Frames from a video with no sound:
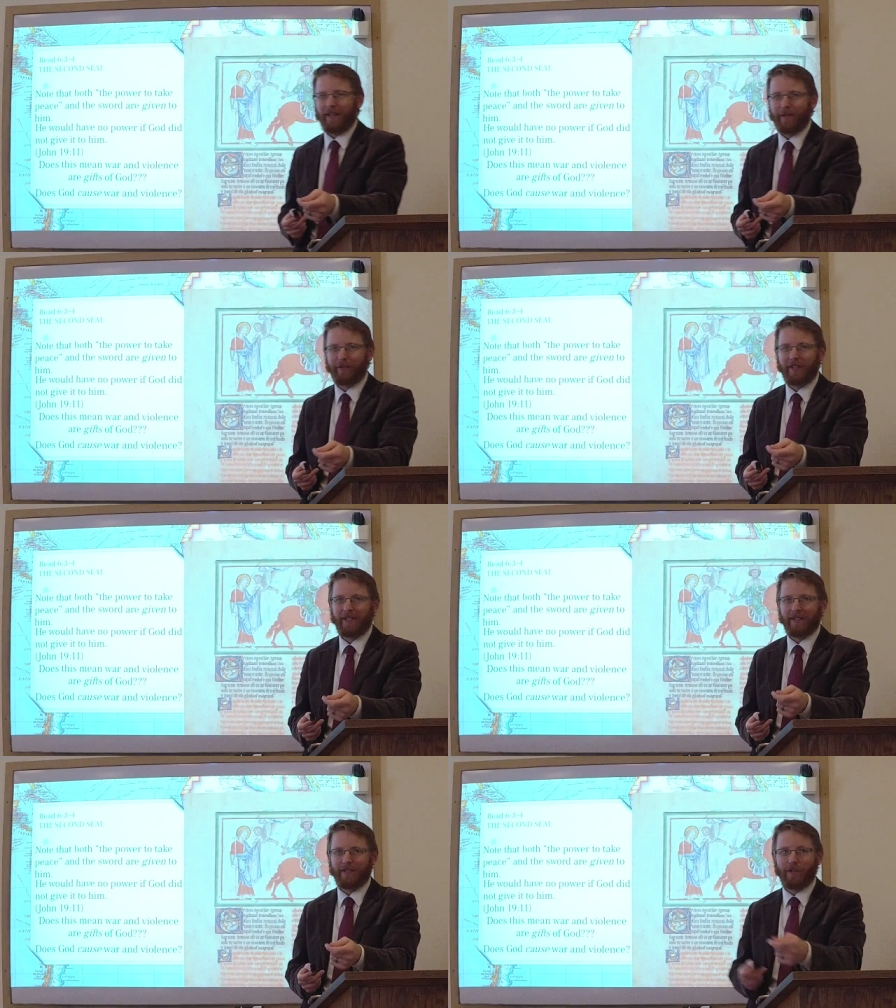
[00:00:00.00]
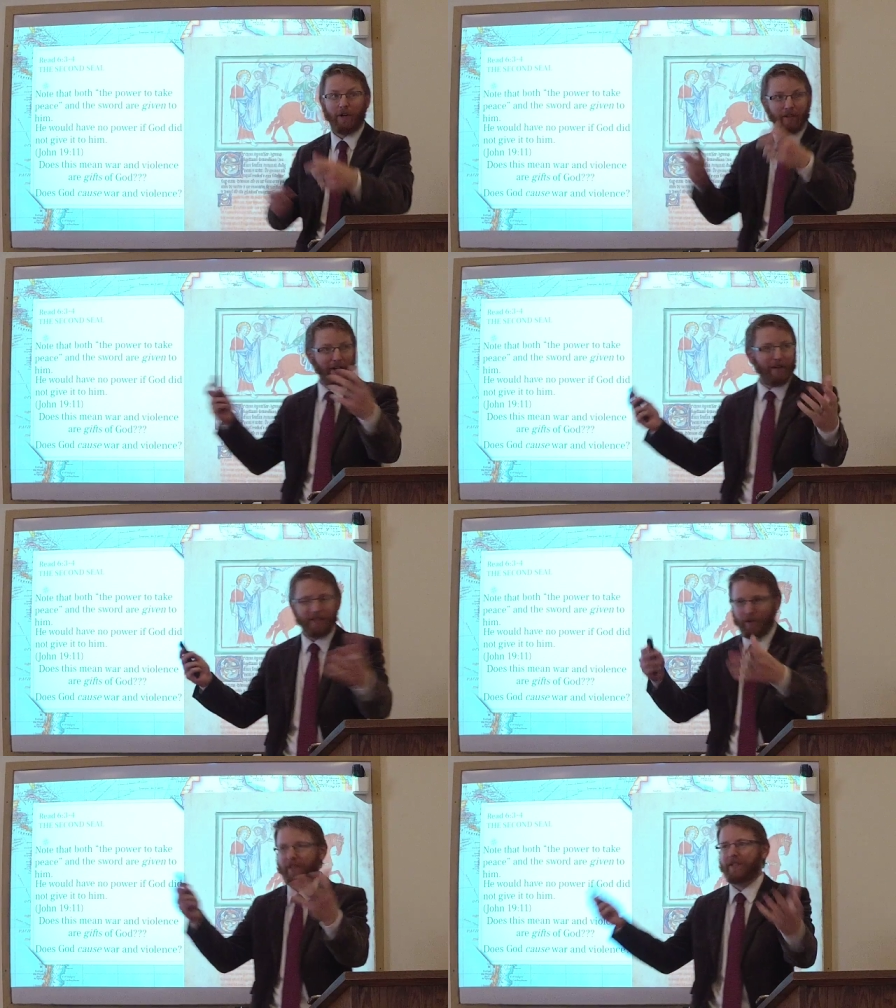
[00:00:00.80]
If He is all
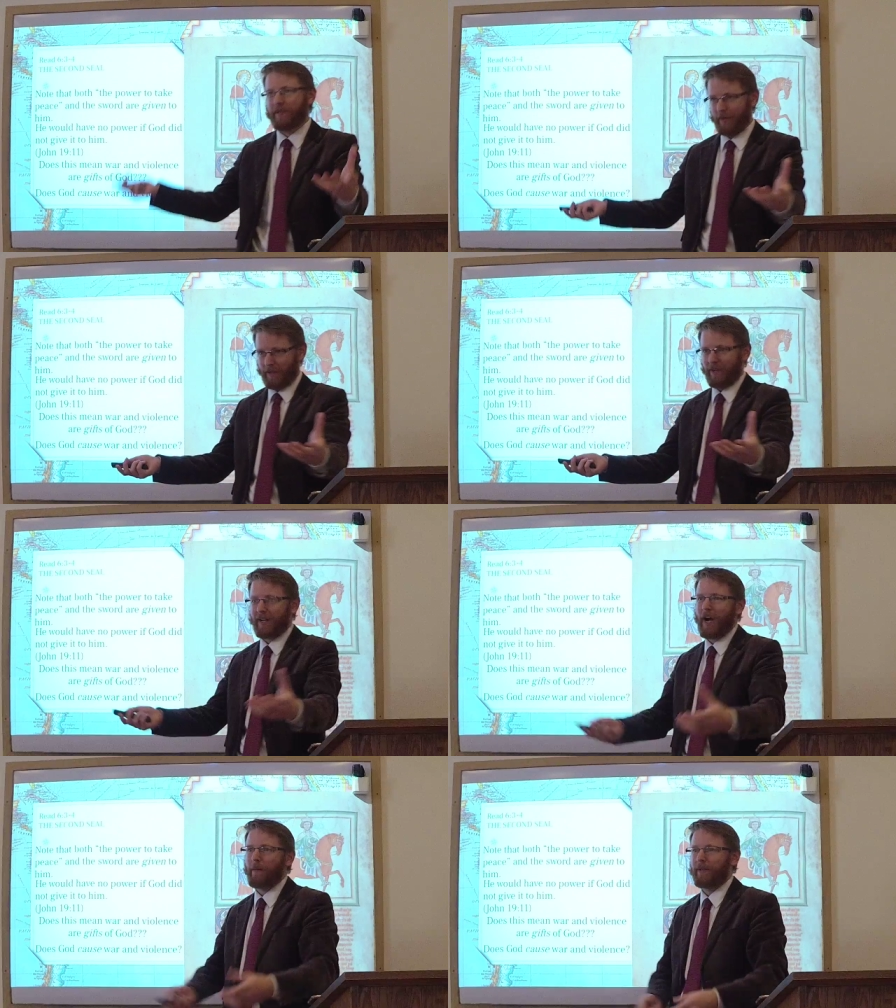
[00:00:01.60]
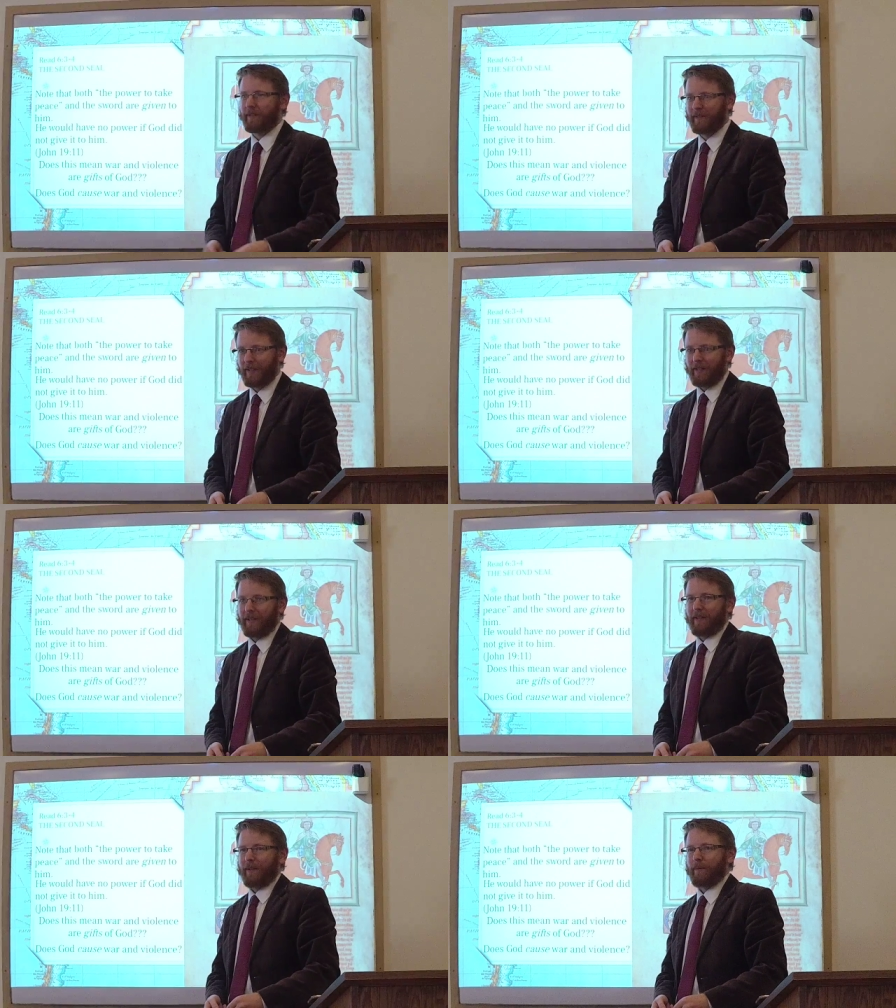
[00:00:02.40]
love, you know, this is a, a
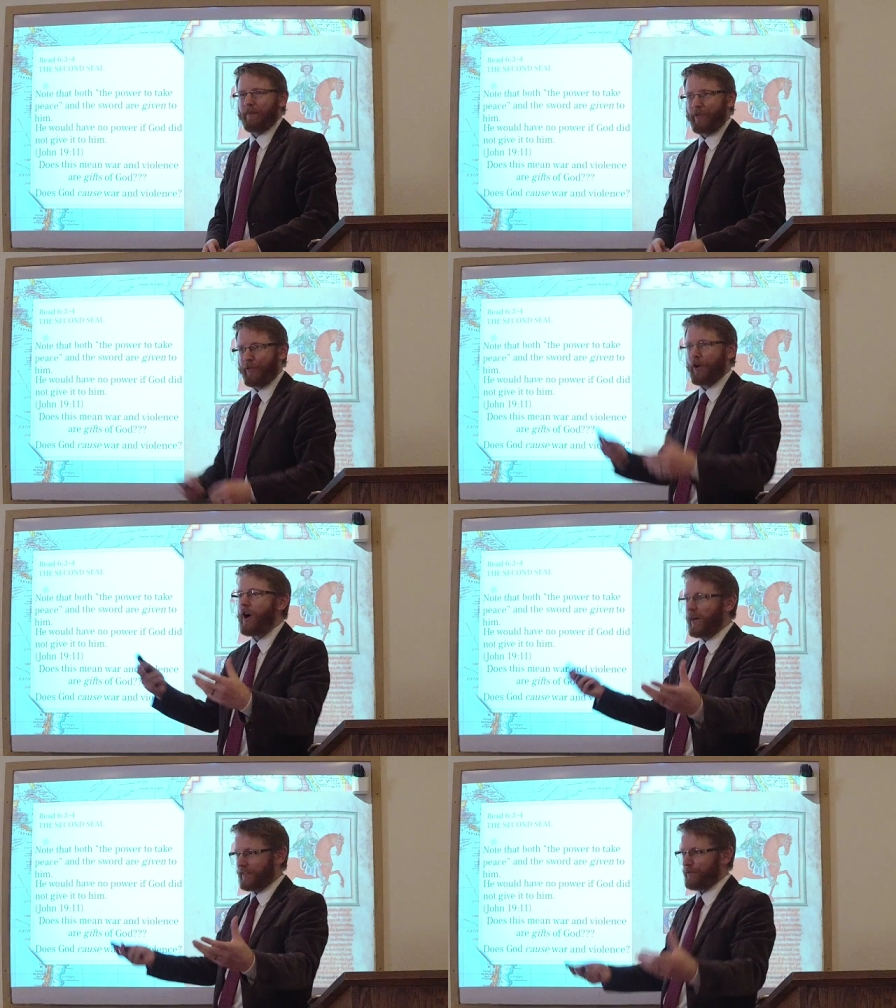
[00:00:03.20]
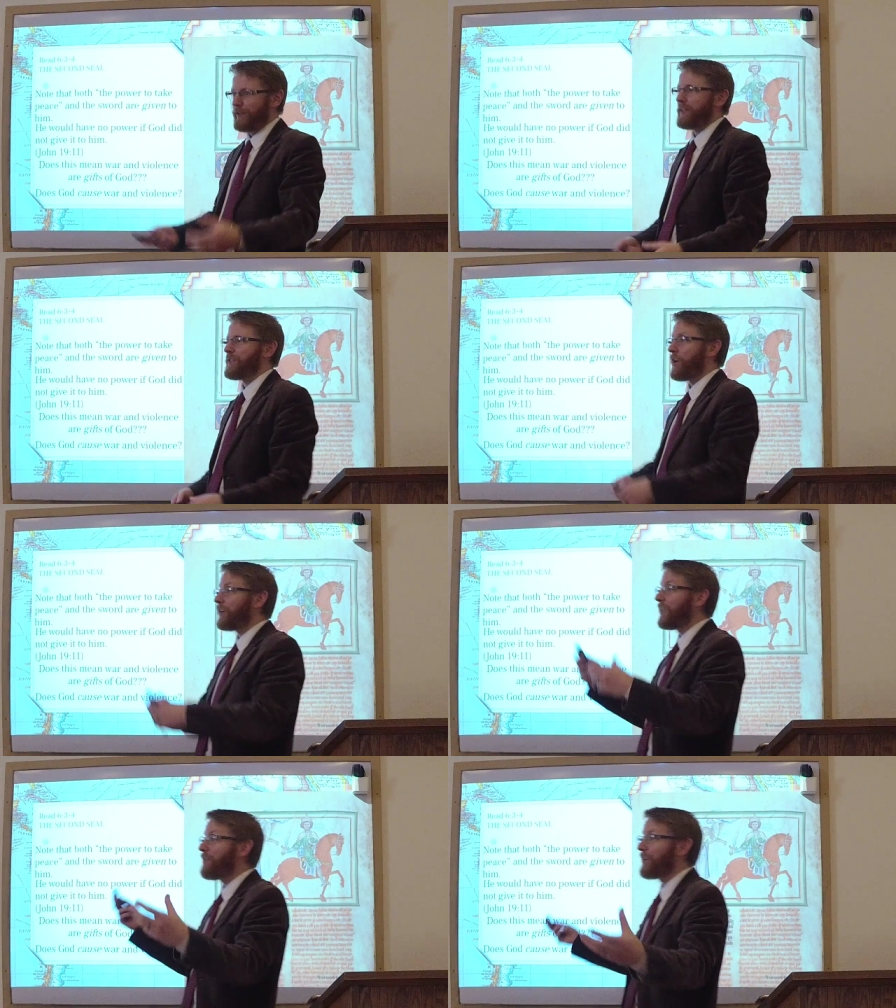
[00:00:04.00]
common thought. If He is
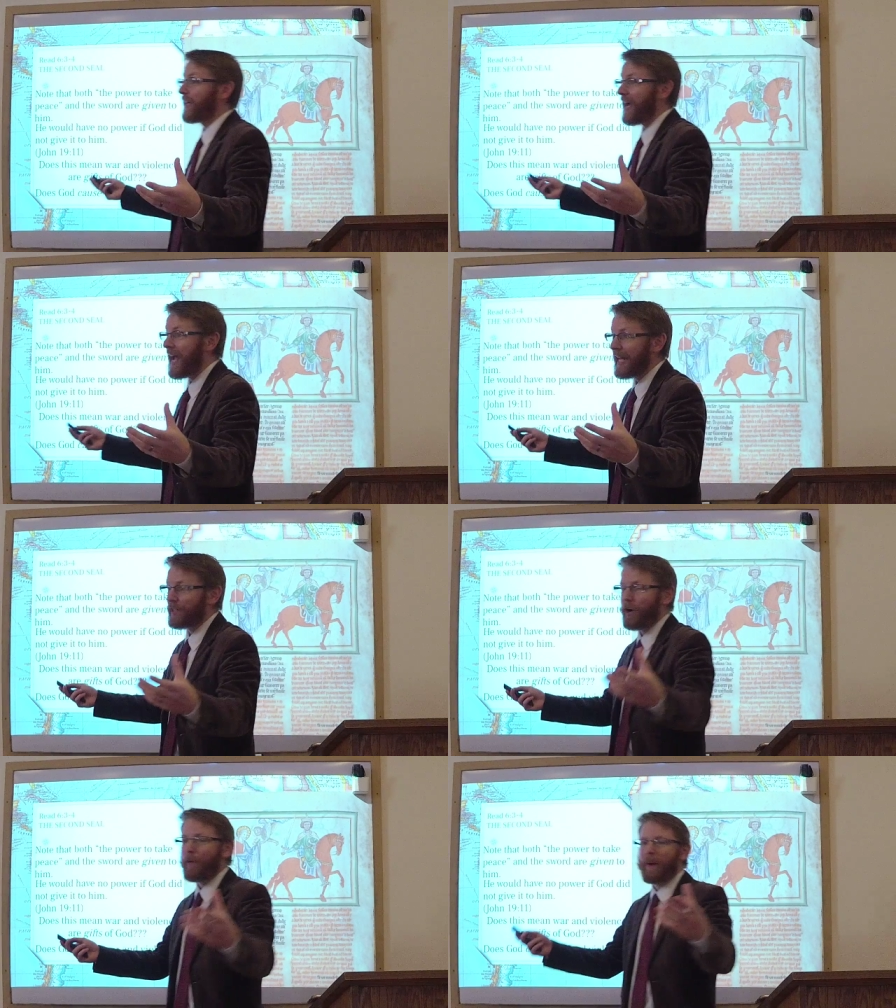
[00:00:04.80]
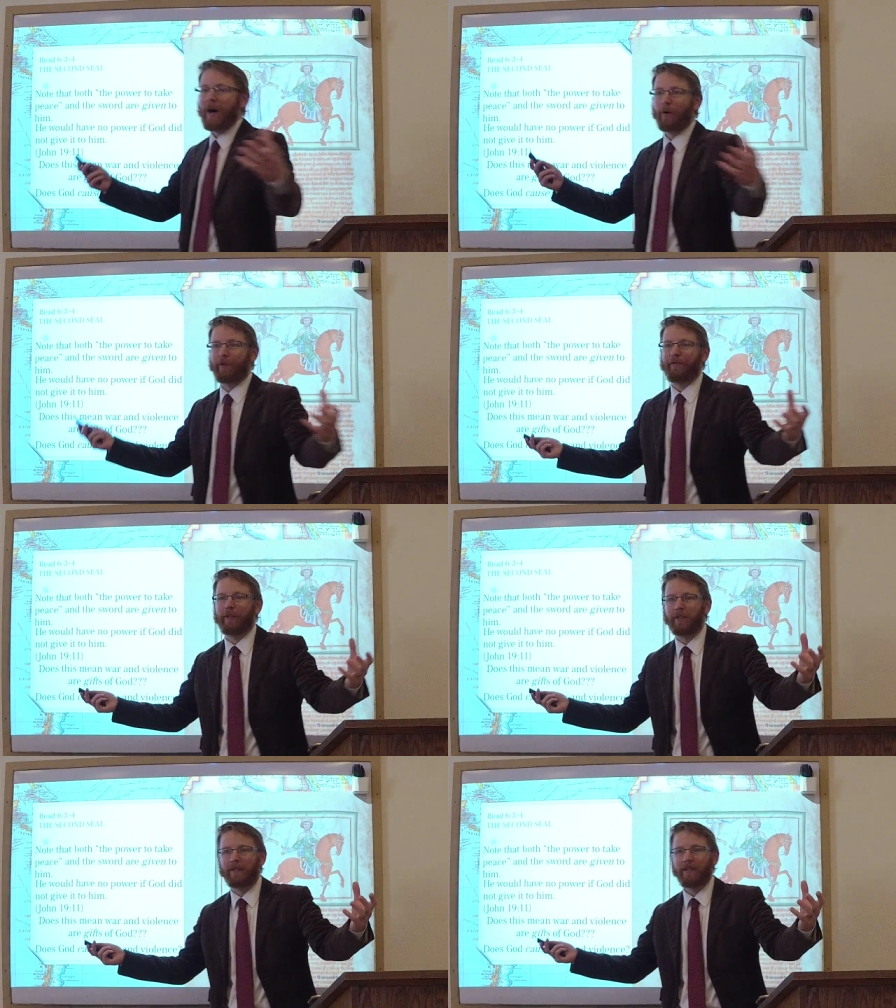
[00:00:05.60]
all loving and all
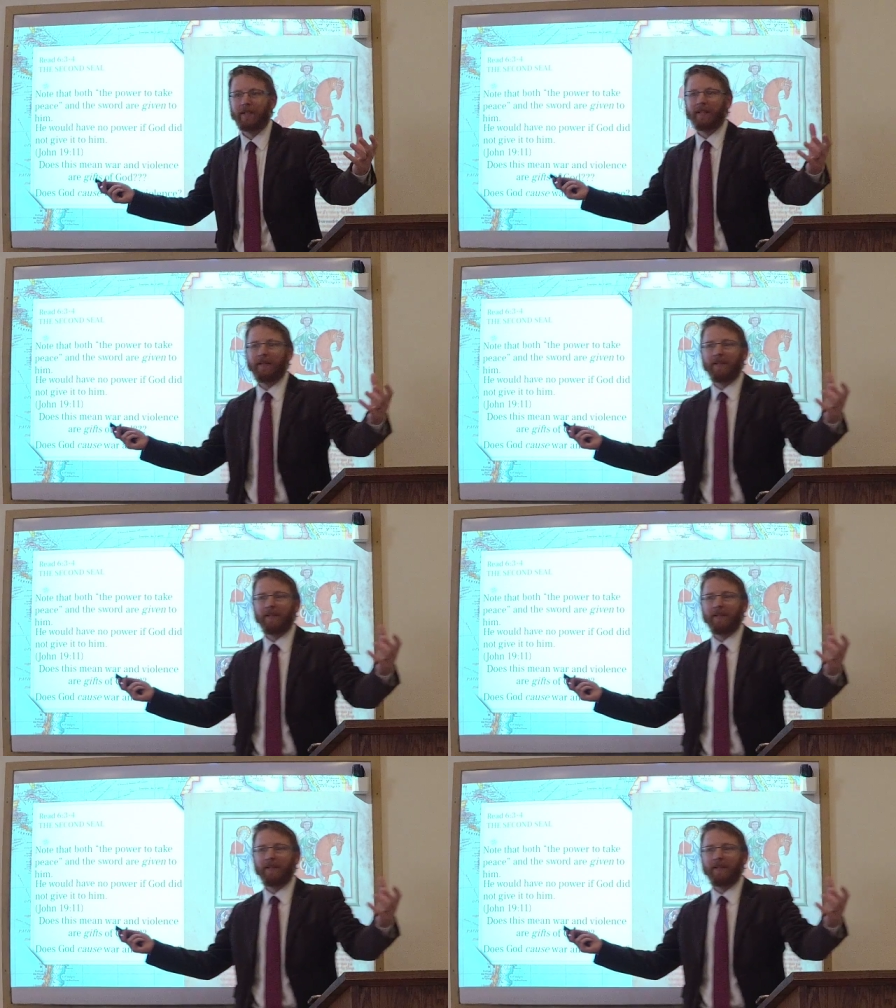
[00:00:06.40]
powerful,